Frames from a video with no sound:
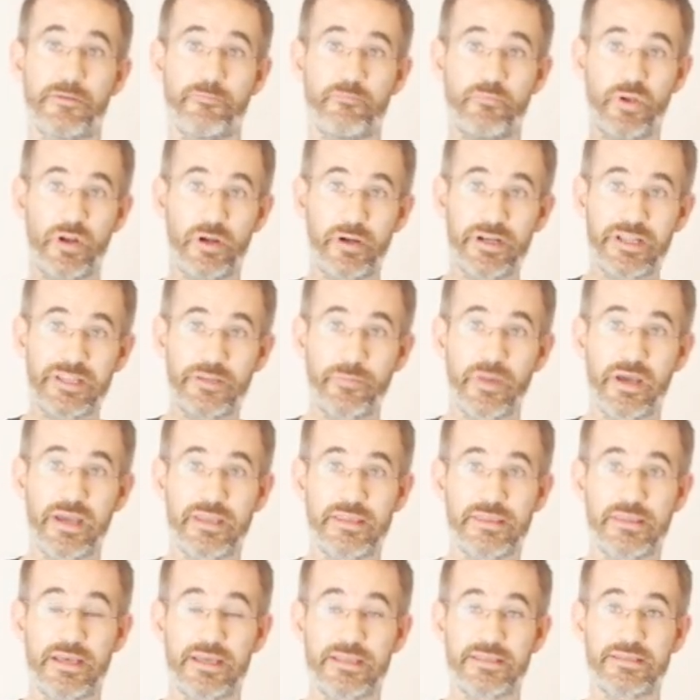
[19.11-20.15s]
Bear in
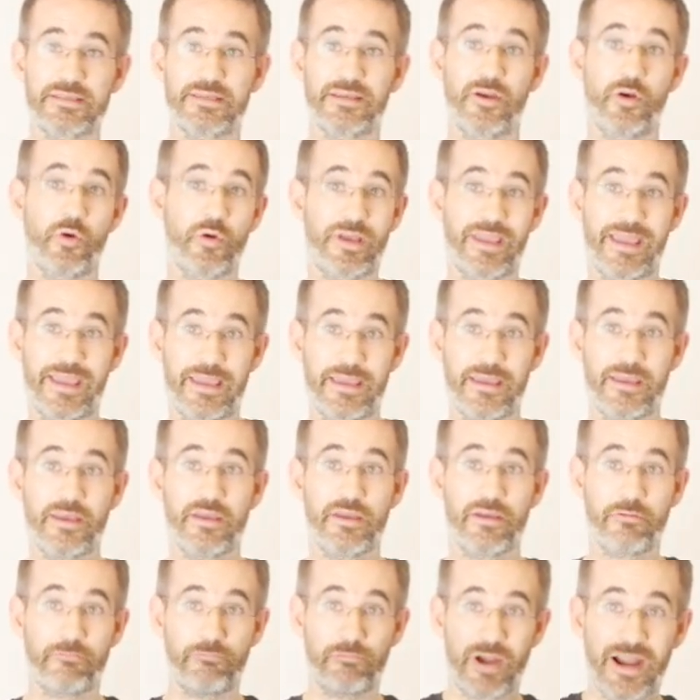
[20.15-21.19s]
mind that, okay,
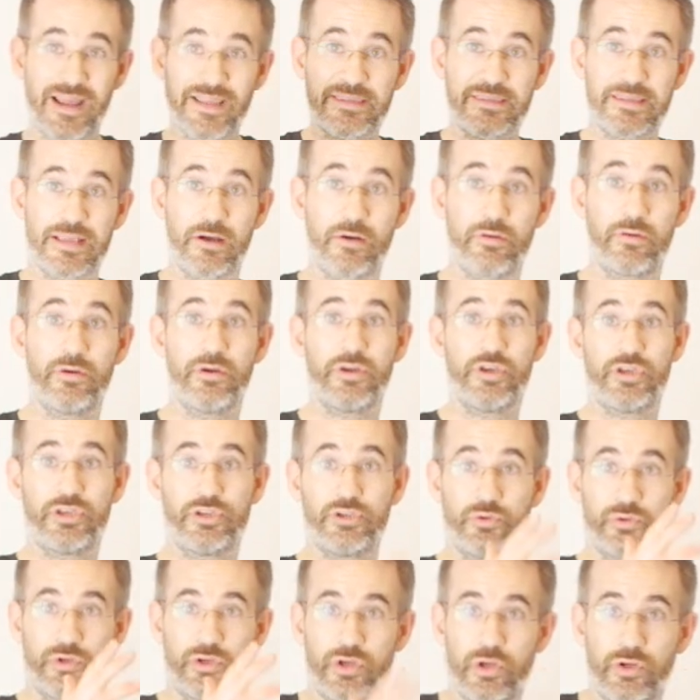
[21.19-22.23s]
right now
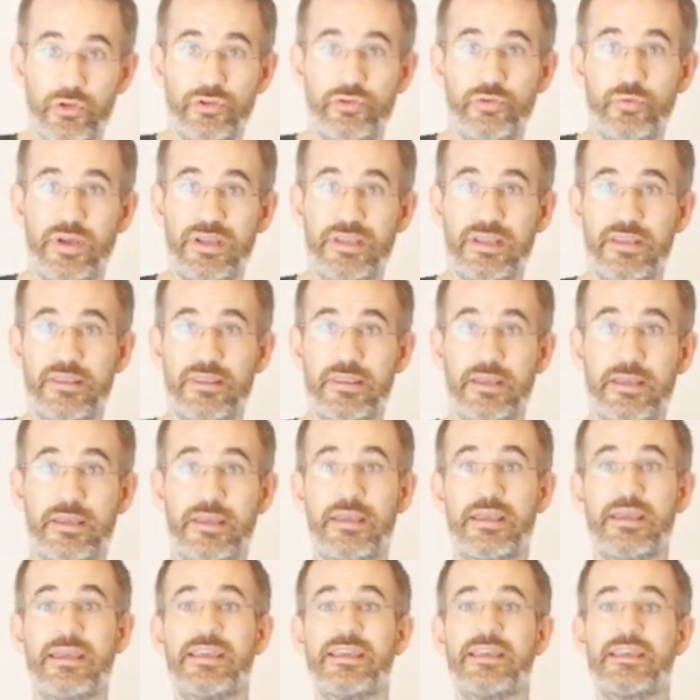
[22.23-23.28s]
you can't do anything.
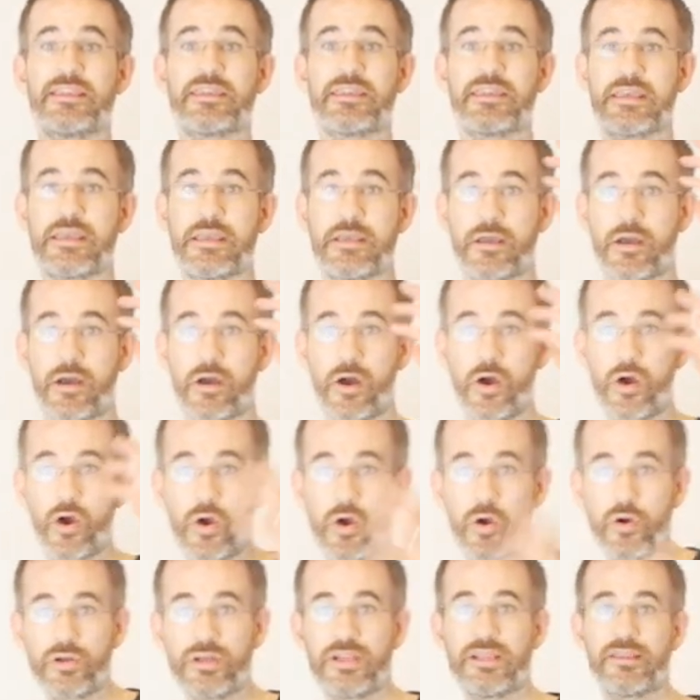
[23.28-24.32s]
The
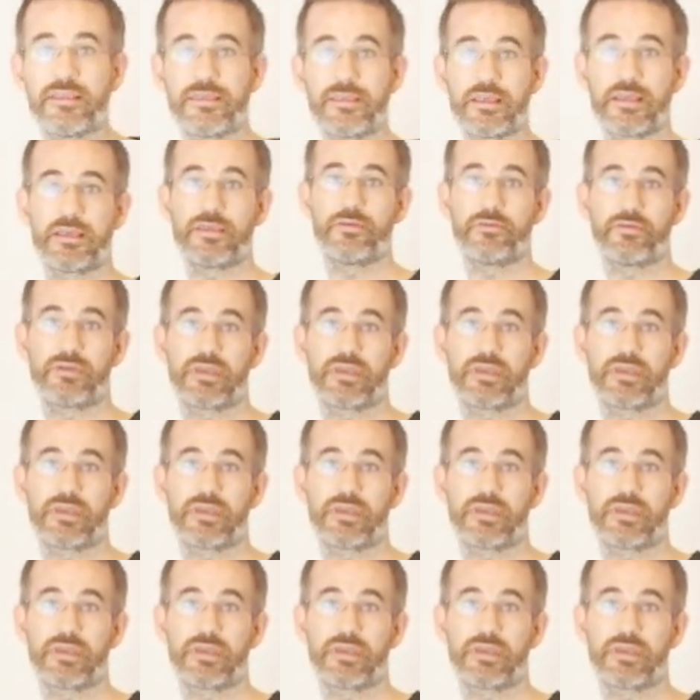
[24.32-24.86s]
only thing you